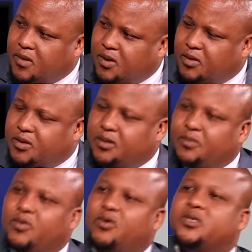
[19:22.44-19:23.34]
Awesome.
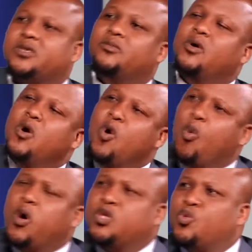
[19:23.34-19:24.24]

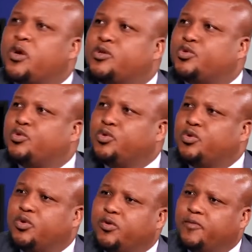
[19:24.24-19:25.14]
What do you want
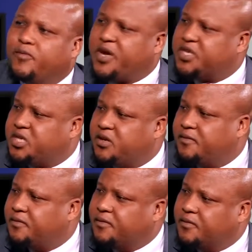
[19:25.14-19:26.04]
to
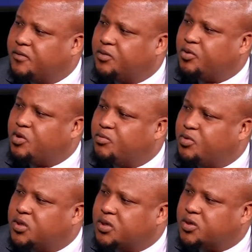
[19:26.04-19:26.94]
achieve through your
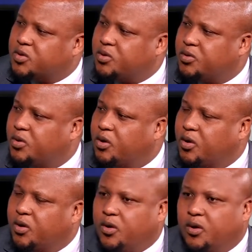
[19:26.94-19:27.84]
music? So,
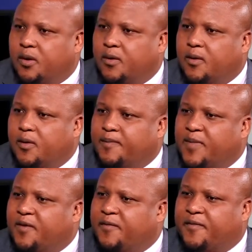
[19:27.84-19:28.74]

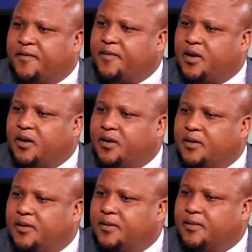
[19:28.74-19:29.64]
if
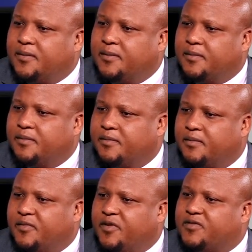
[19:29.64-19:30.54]
in
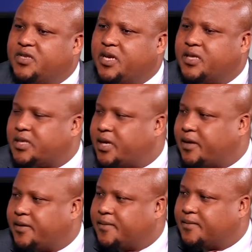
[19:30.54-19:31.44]
50 years' time,